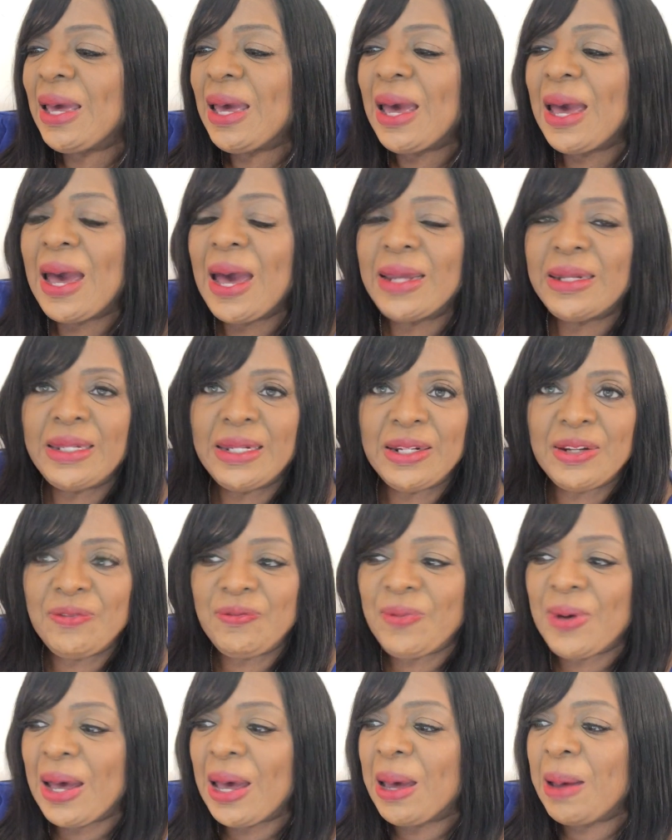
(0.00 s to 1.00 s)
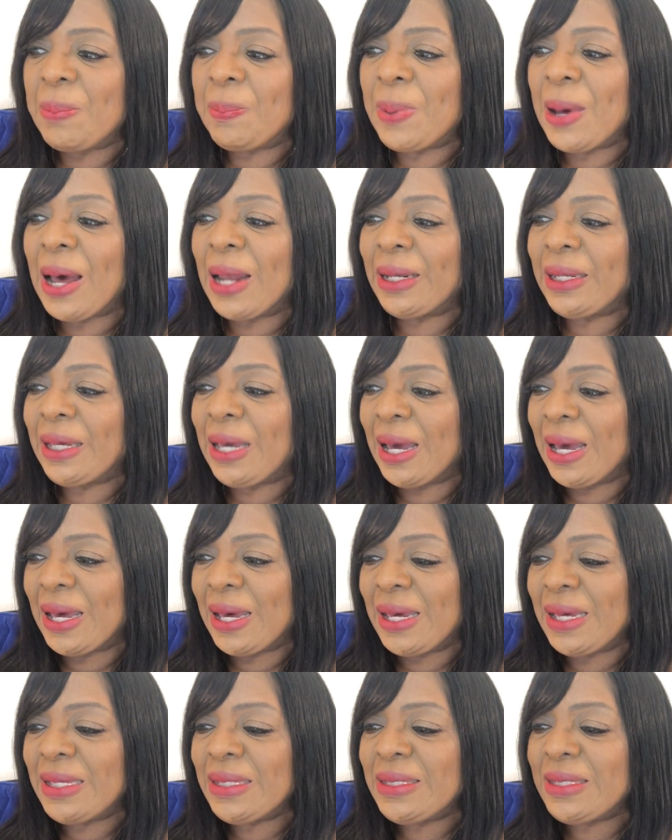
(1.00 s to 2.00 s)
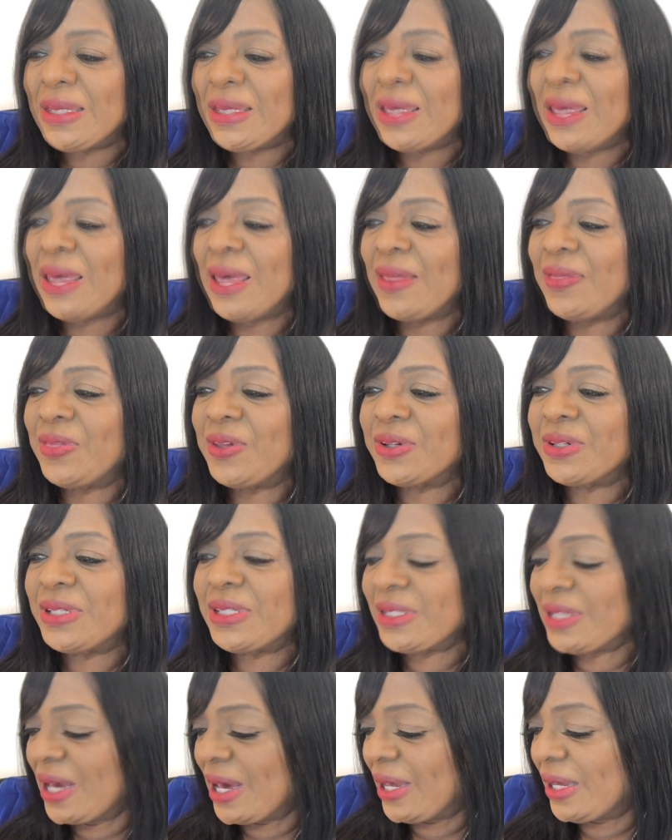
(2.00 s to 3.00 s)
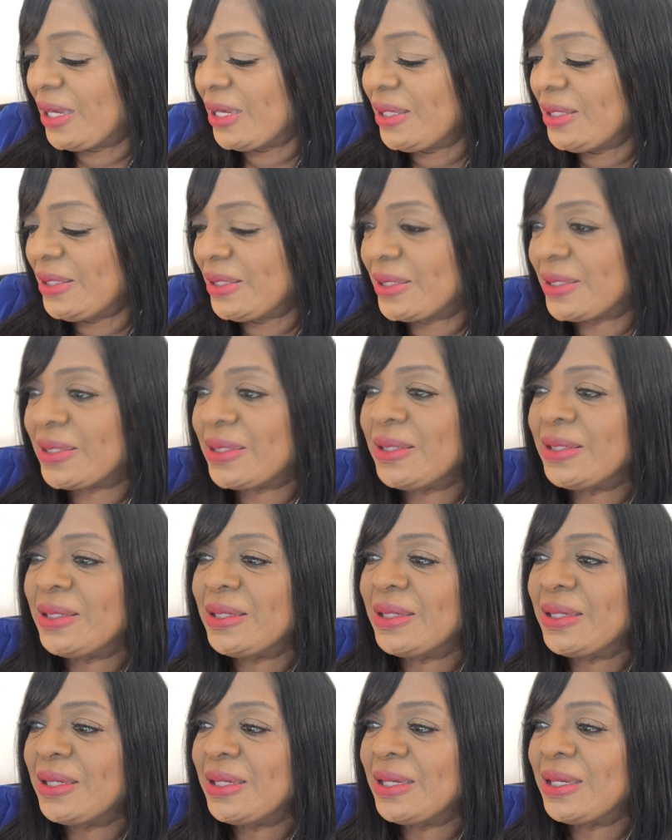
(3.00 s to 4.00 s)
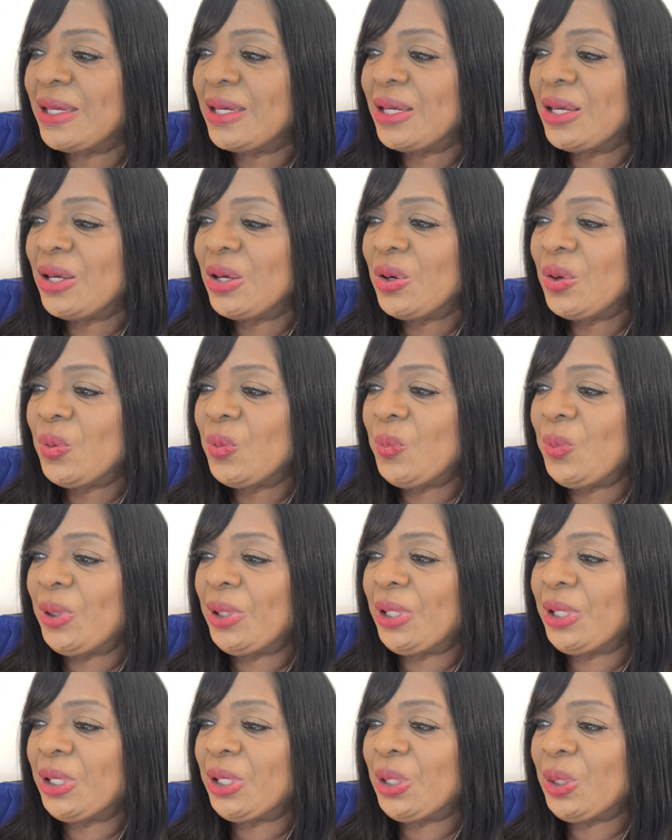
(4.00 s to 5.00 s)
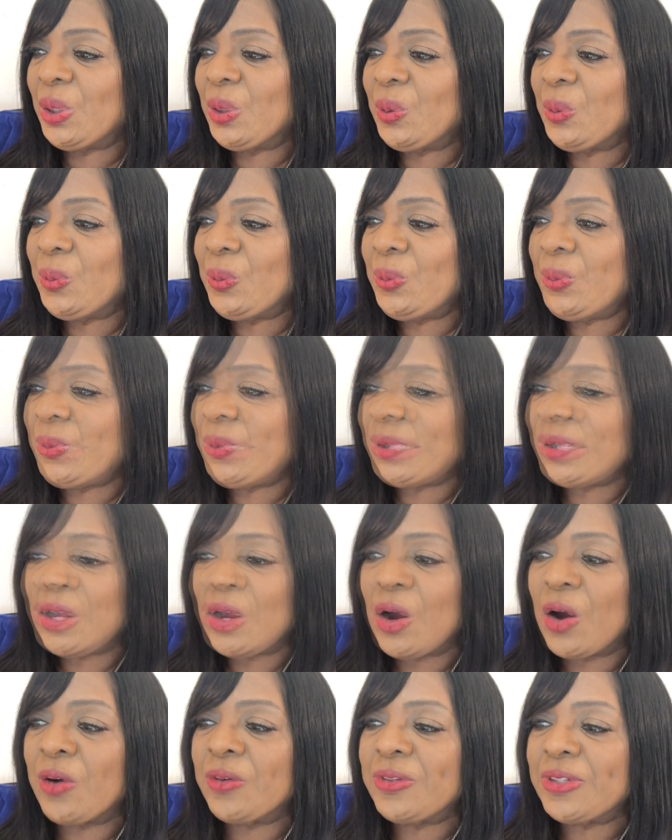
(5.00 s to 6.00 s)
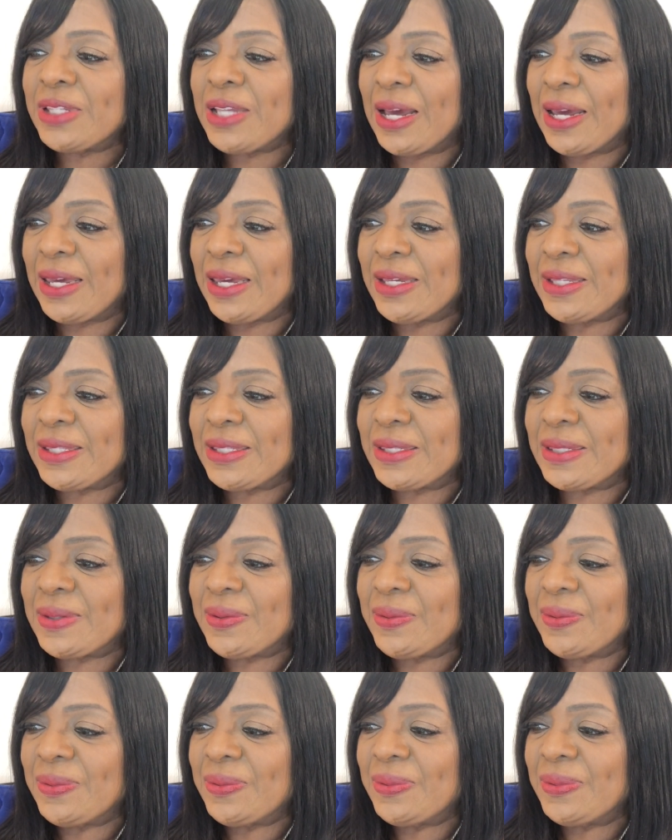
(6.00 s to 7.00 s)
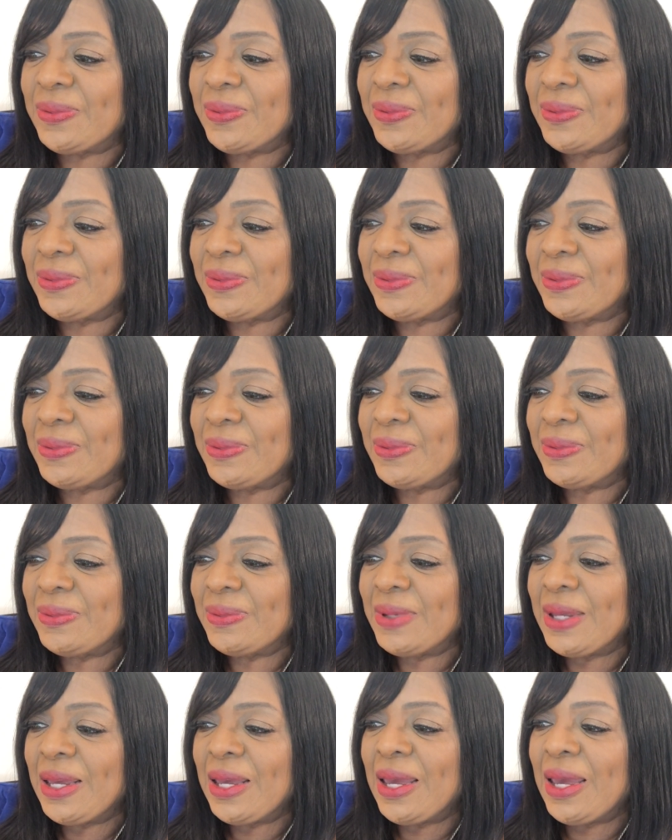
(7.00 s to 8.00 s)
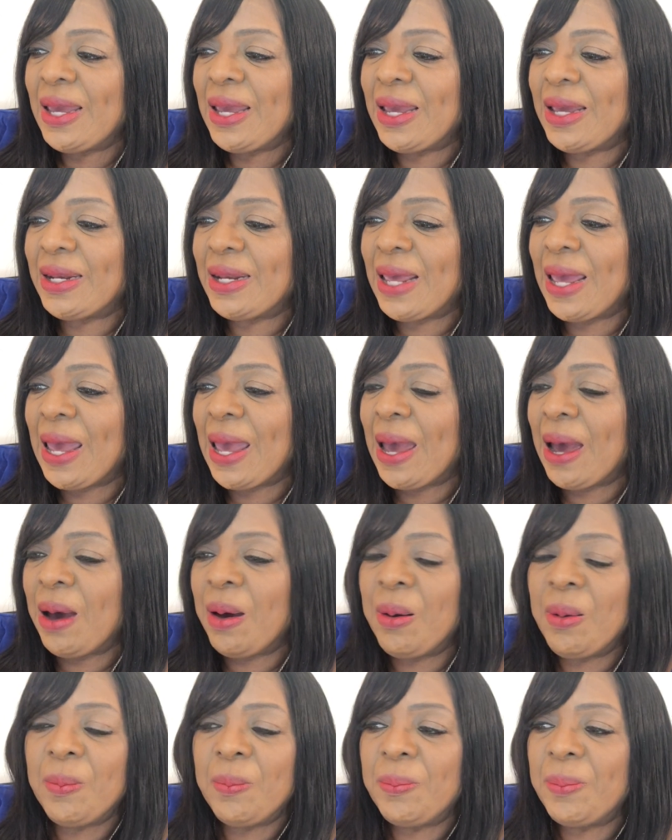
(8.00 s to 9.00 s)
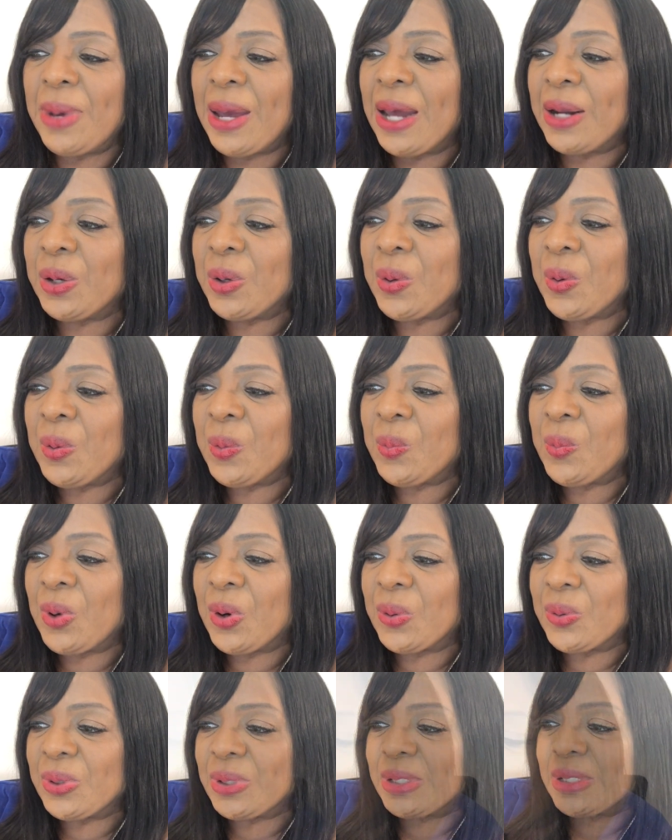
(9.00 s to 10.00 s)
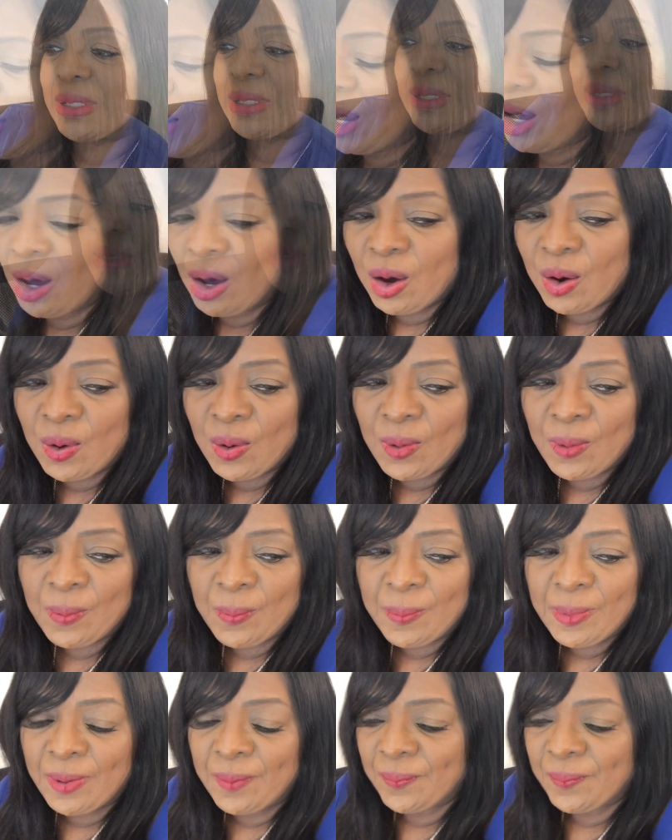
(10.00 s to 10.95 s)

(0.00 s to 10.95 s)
identify polygons and their science. Will include earth science and how matter works. Home